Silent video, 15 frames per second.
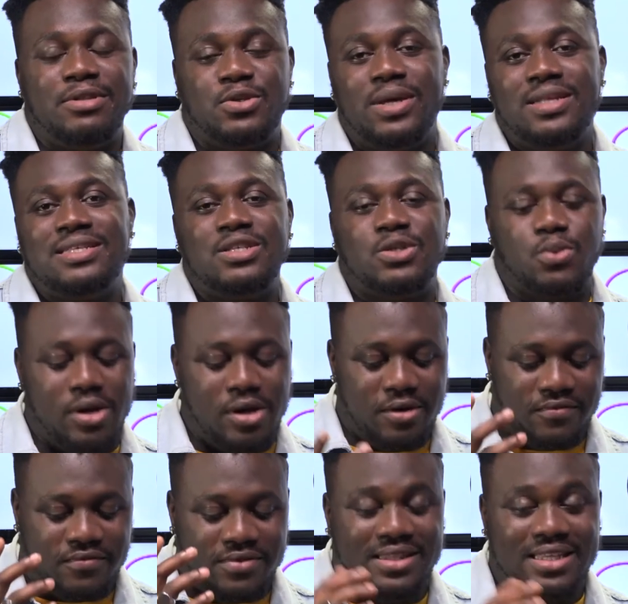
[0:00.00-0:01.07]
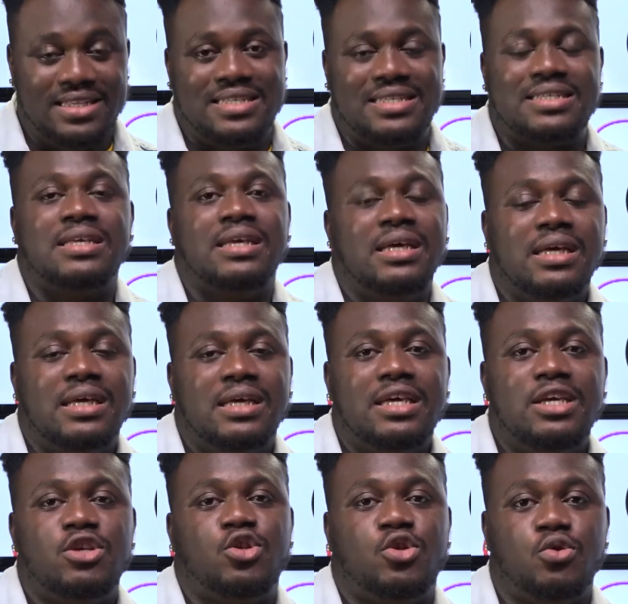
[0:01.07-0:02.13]
In 2012, this
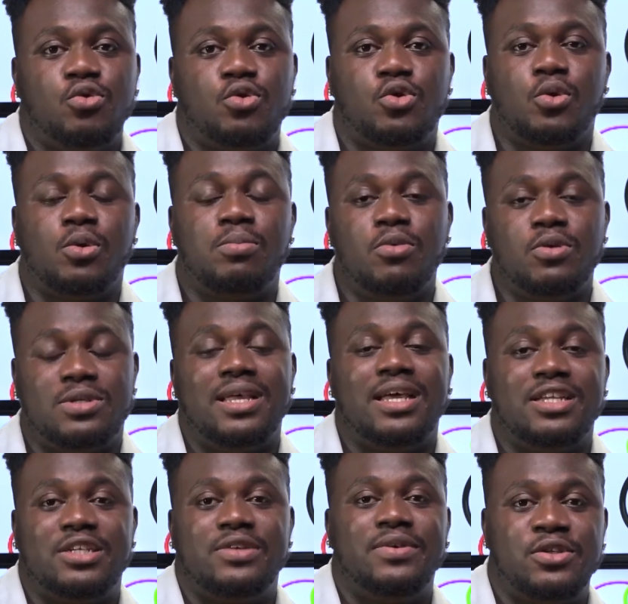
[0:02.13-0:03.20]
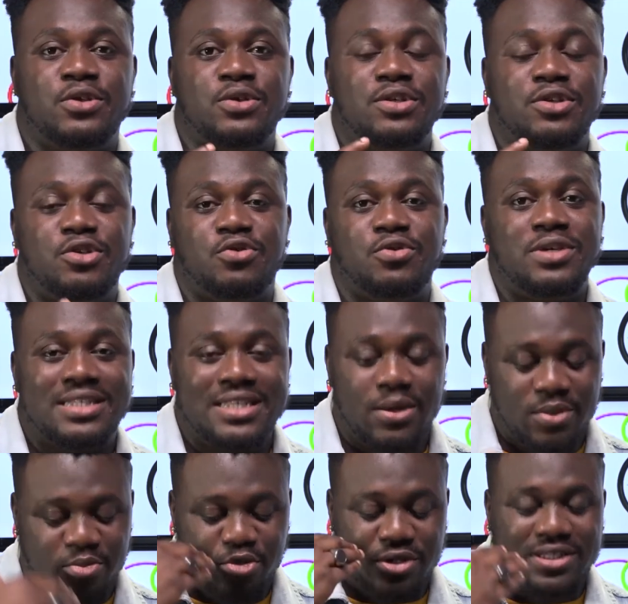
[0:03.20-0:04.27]
issue took most Nigerians to the streets
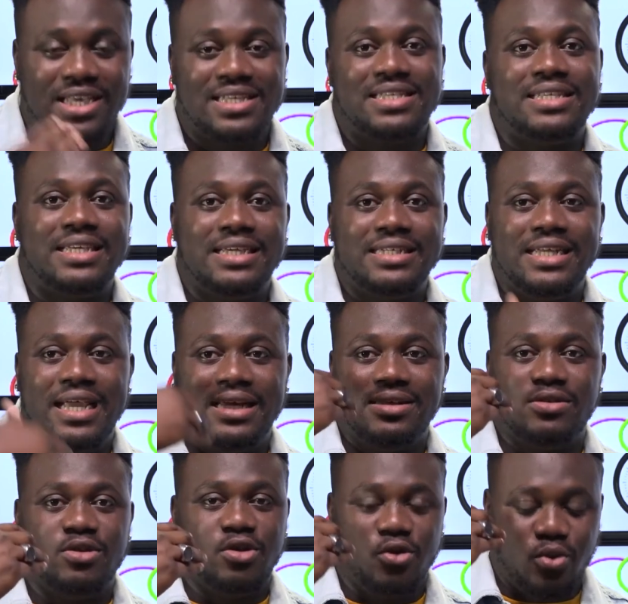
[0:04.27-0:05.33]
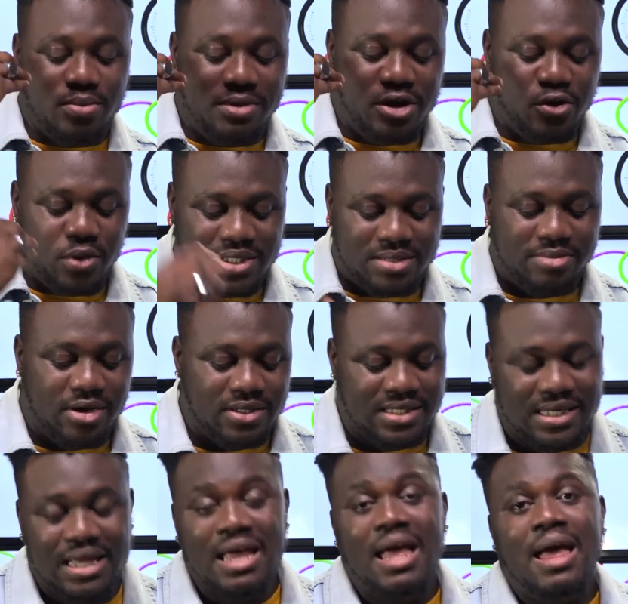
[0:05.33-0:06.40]
and we protested and, you know, we made noise about
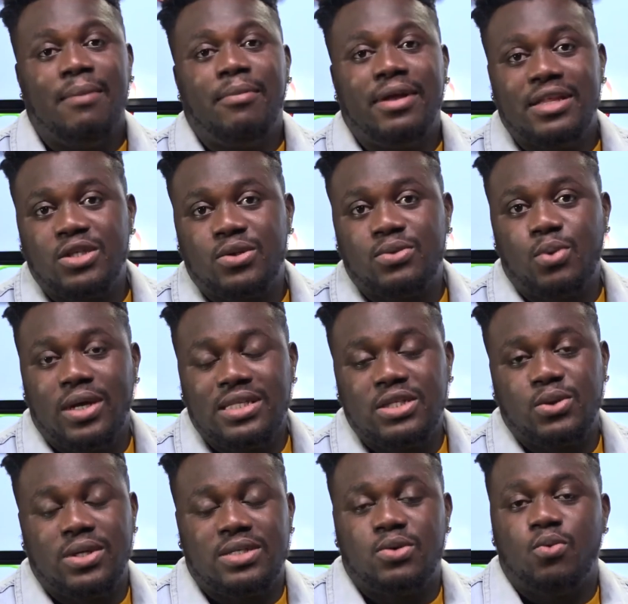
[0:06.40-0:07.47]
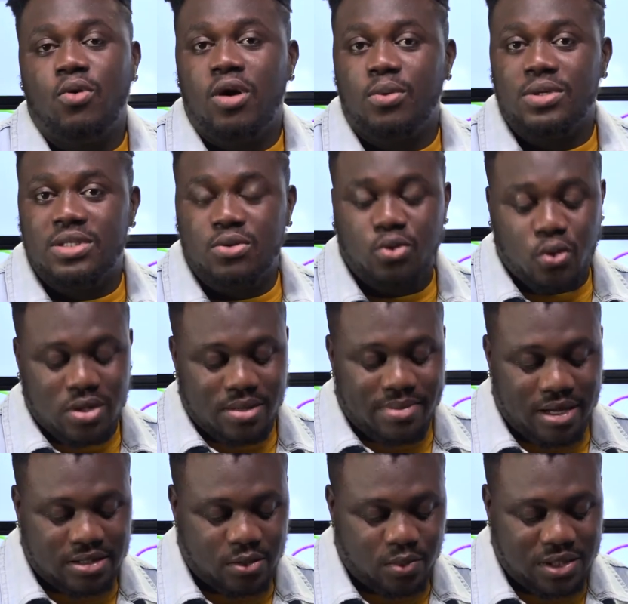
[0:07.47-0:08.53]
it. But in 2021, we're still talking
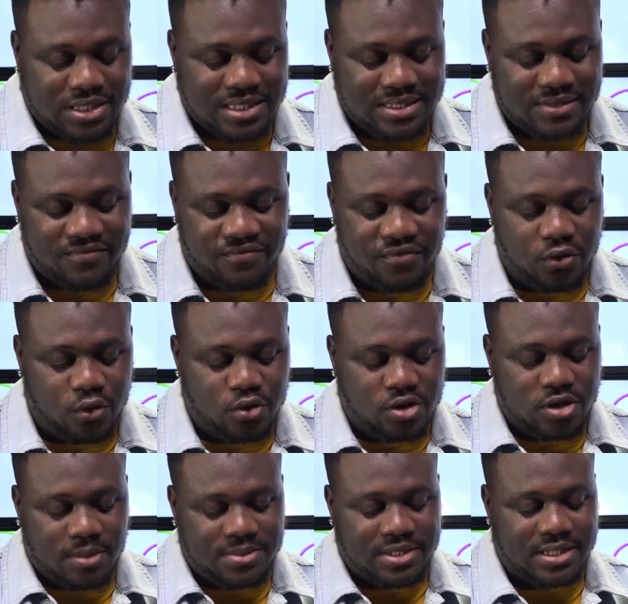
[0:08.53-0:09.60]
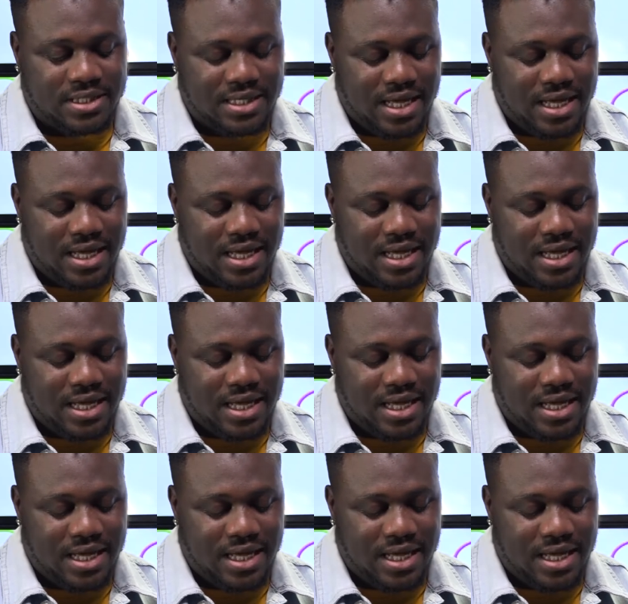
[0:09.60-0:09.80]
about it, which is the fuel subsidy.